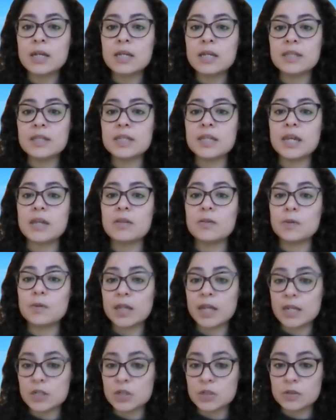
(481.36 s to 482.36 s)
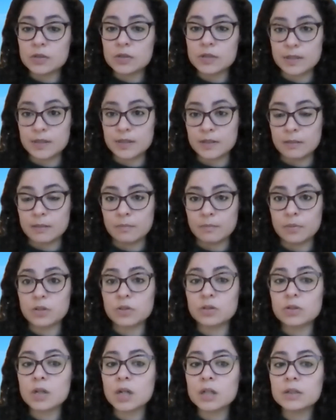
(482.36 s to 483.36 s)
the education system, but
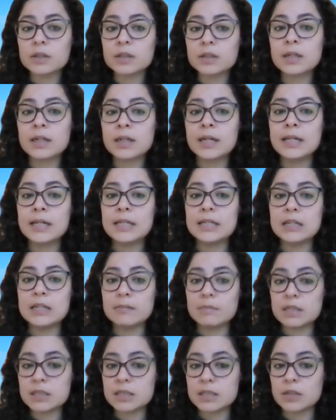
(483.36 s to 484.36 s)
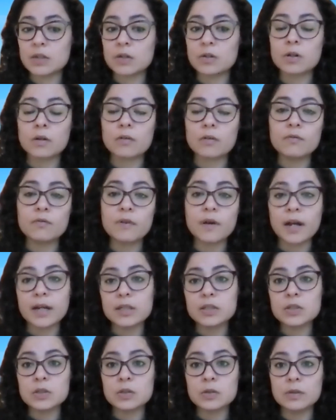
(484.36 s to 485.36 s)
not limited or
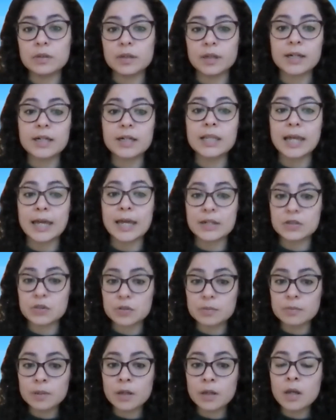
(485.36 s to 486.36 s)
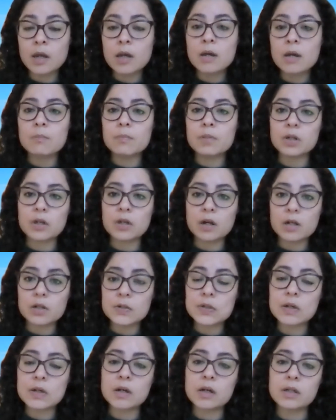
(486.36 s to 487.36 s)
confined to the classroom, but
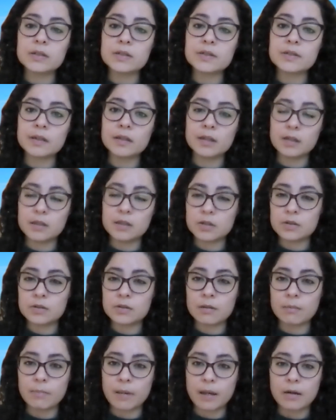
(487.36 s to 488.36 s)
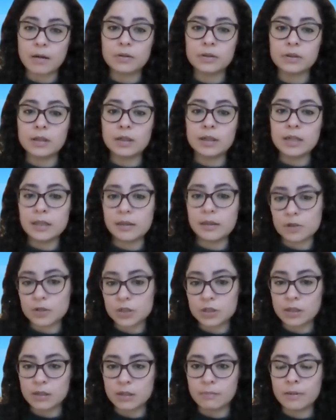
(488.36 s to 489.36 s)
also understanding issues about
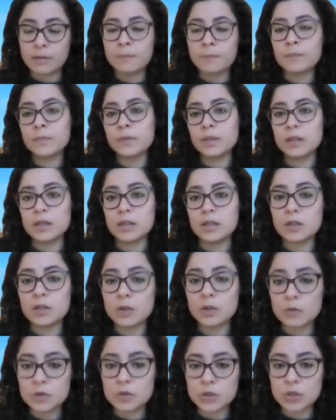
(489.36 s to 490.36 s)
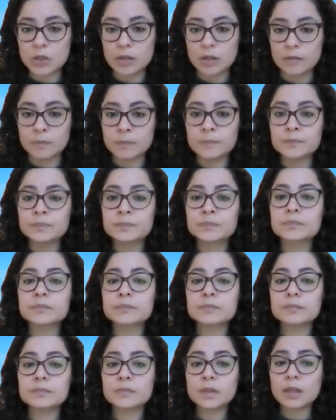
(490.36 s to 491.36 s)
leadership, inclusion,
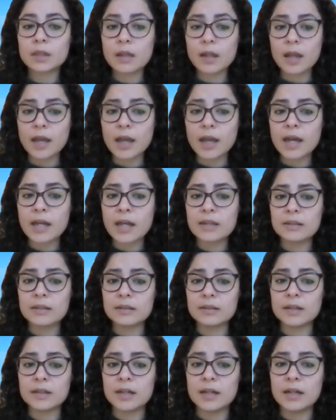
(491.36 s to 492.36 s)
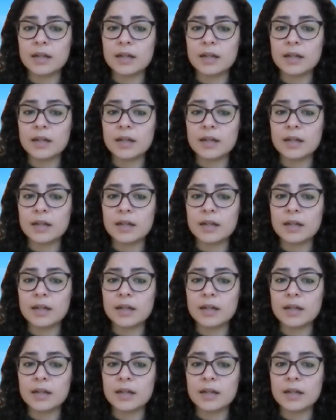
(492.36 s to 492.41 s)
and